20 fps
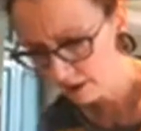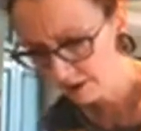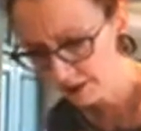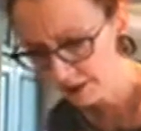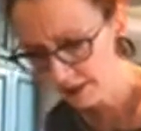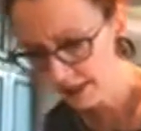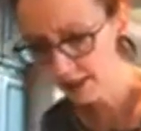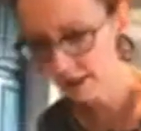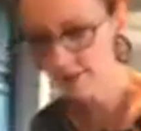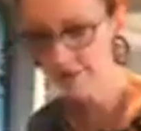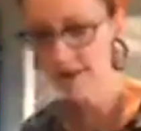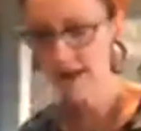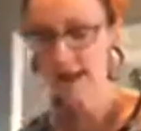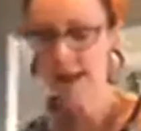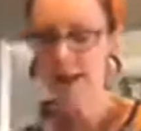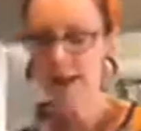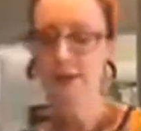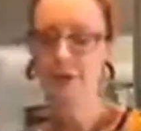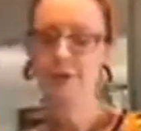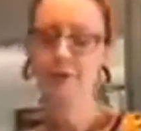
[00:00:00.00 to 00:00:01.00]
daily
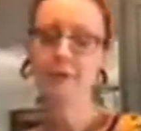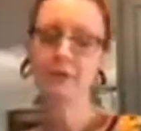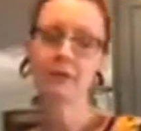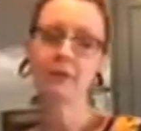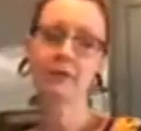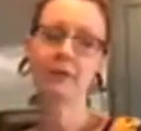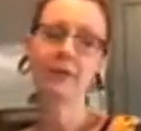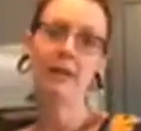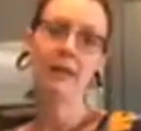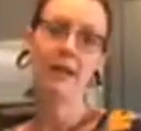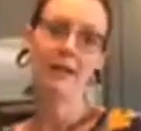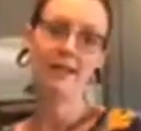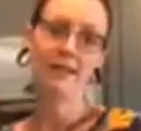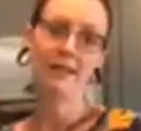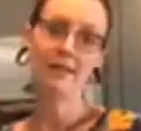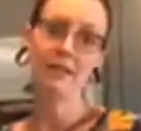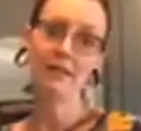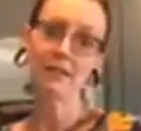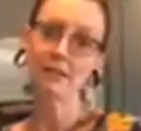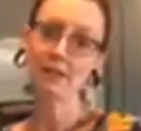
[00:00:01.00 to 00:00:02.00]
values. Now
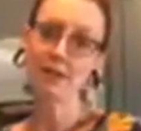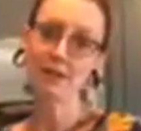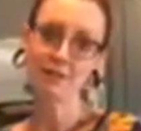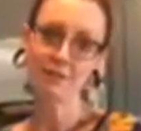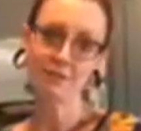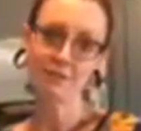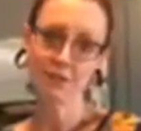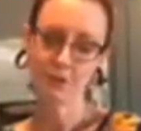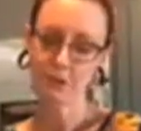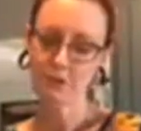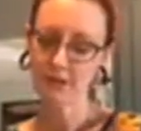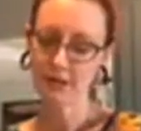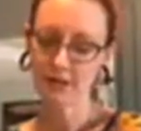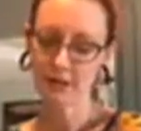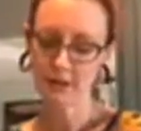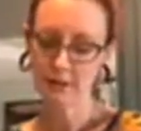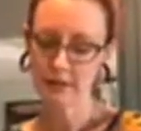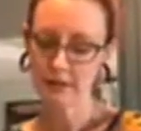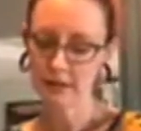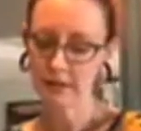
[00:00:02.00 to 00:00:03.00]
these are
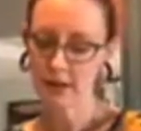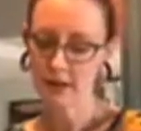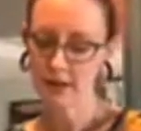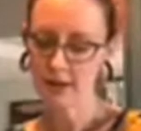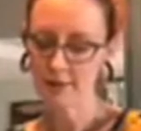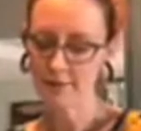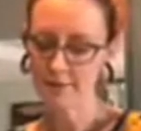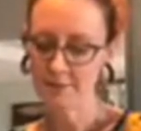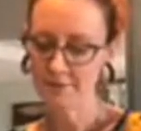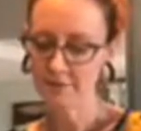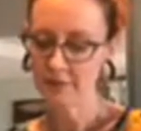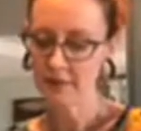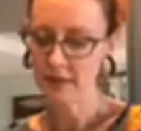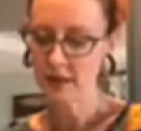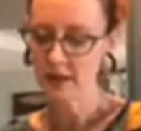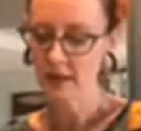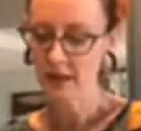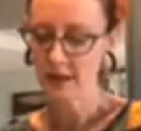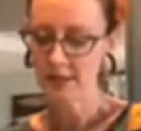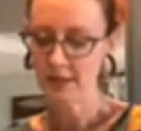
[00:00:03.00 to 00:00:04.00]
confusing.
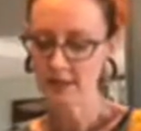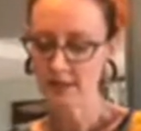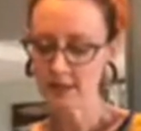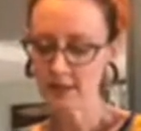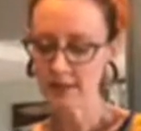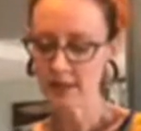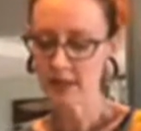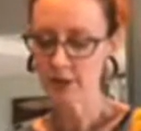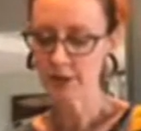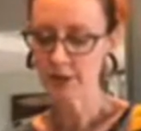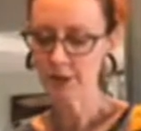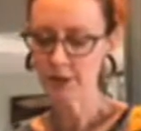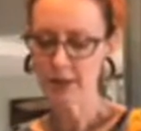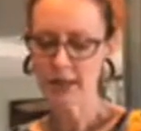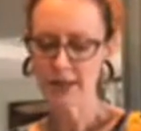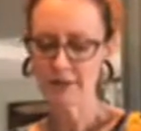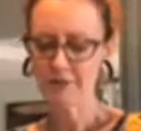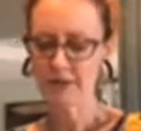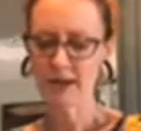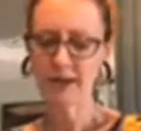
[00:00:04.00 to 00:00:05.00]
It does tell you
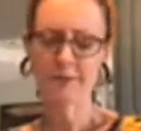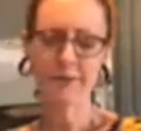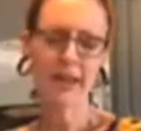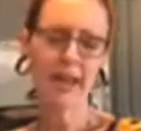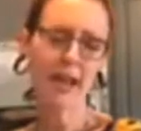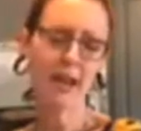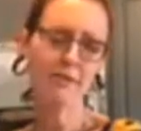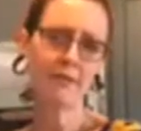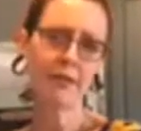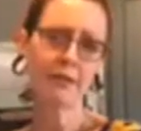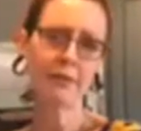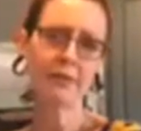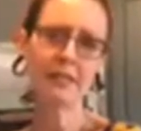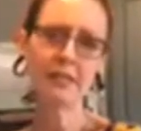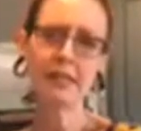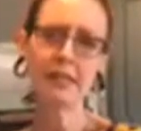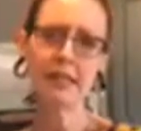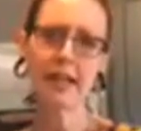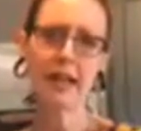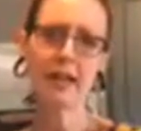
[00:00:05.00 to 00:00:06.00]
like vitamin A, vitamin
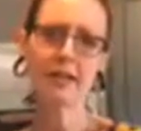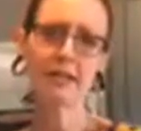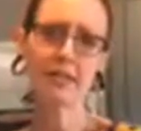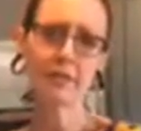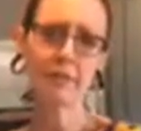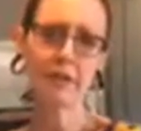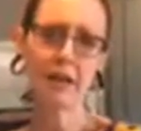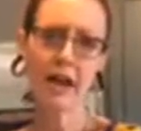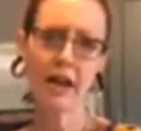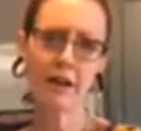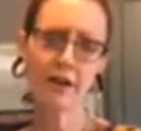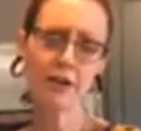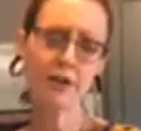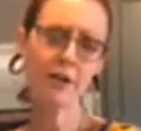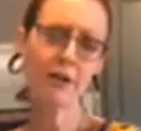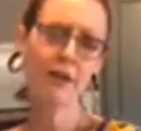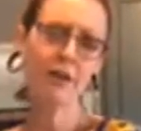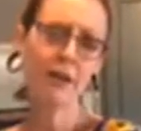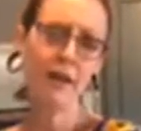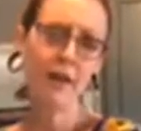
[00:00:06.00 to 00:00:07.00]
C, calcium, and iron,
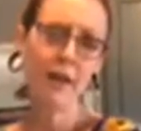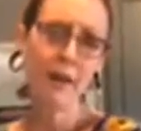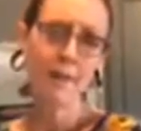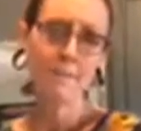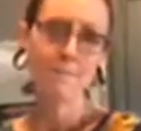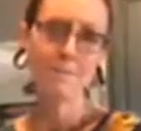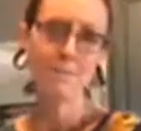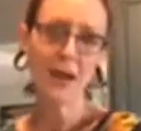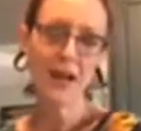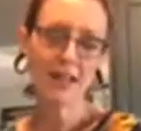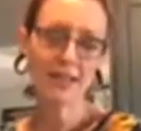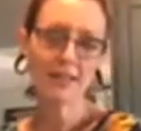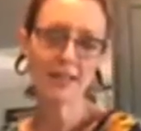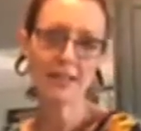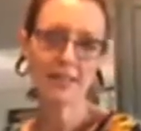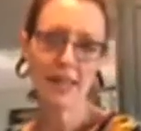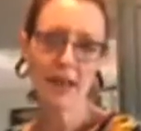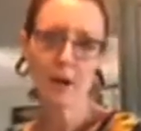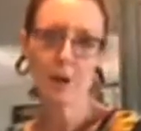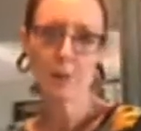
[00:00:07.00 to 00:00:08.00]
but
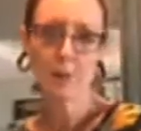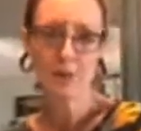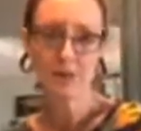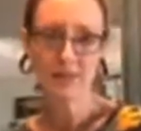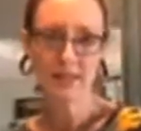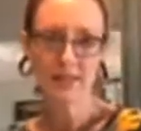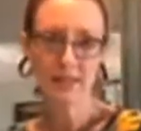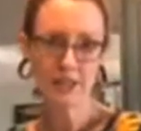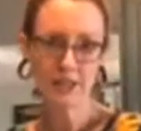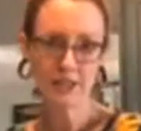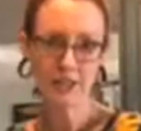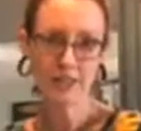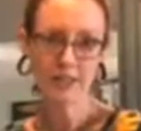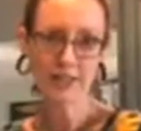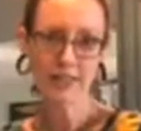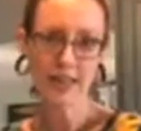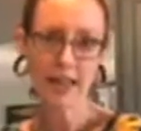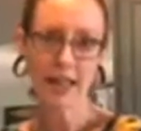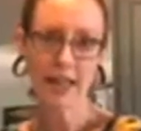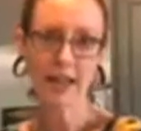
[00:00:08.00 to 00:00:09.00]
they are
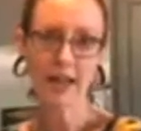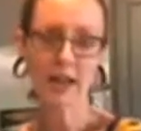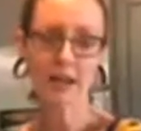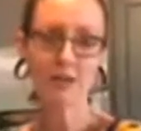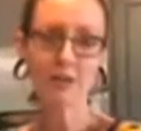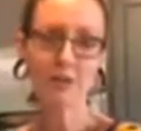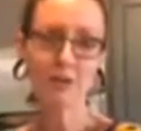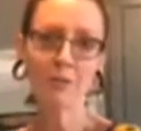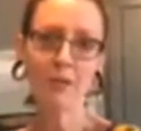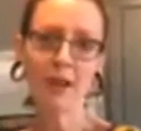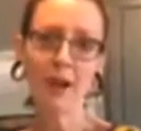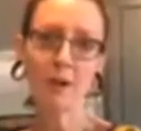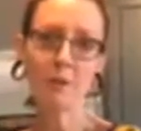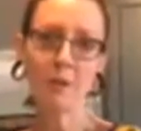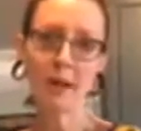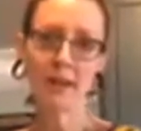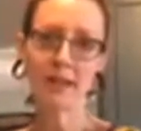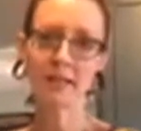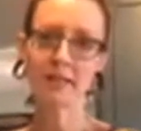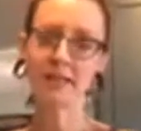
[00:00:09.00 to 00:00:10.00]
percentages, and also they are
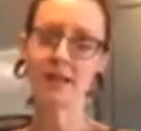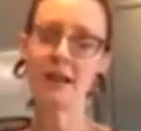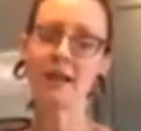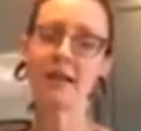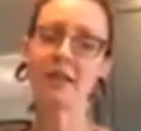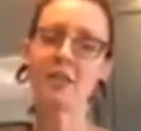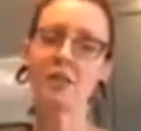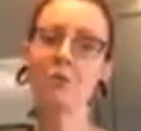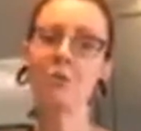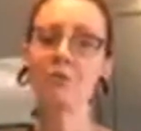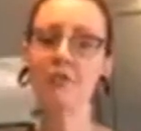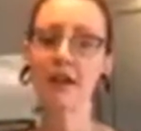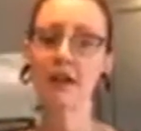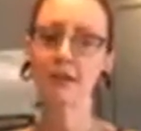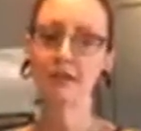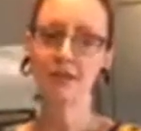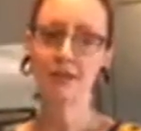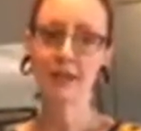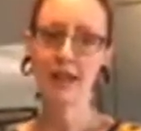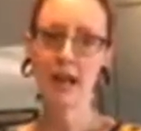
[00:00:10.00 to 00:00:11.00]
based on a
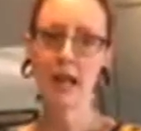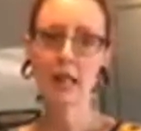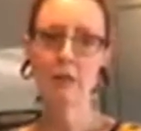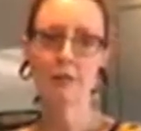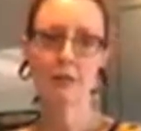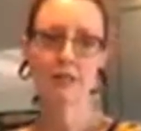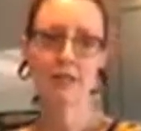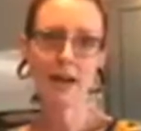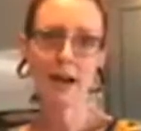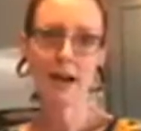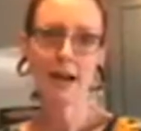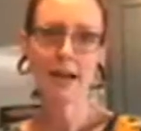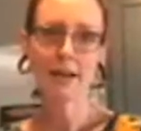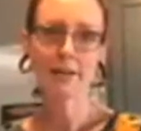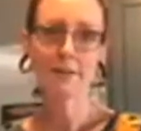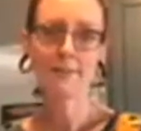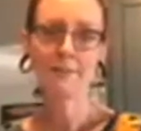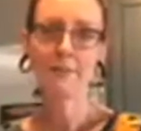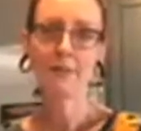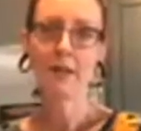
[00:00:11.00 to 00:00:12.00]
2,000 calorie diet
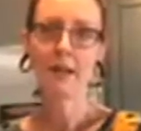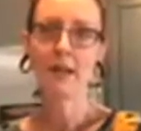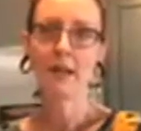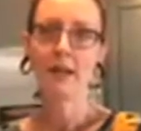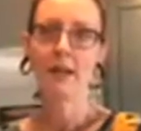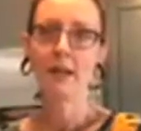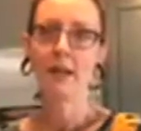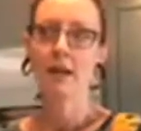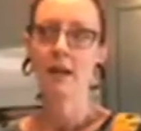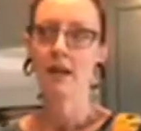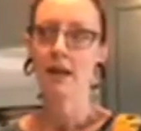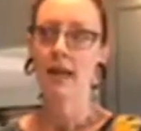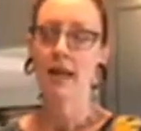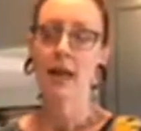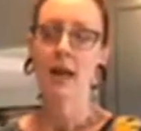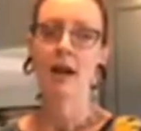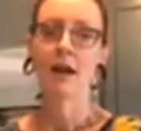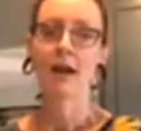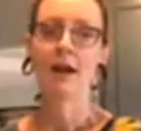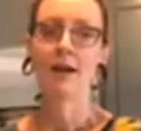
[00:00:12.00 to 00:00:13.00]

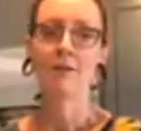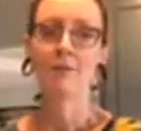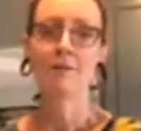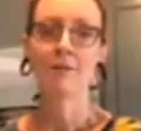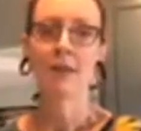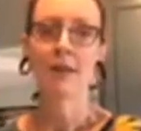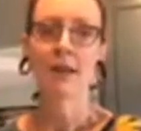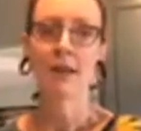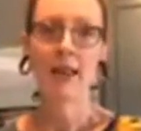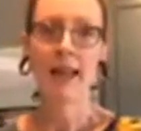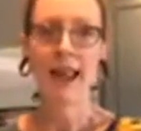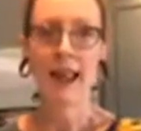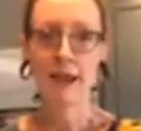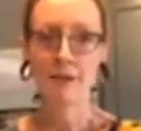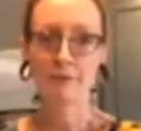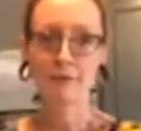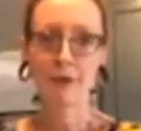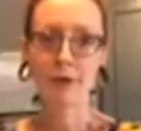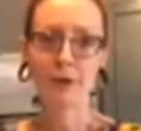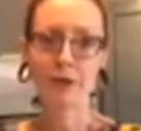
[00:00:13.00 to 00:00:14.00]
of an
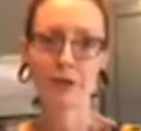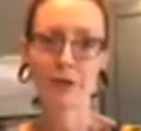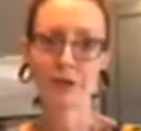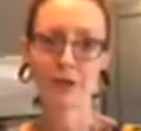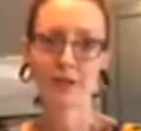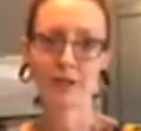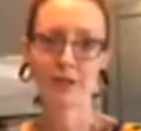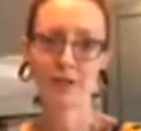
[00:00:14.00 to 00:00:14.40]
average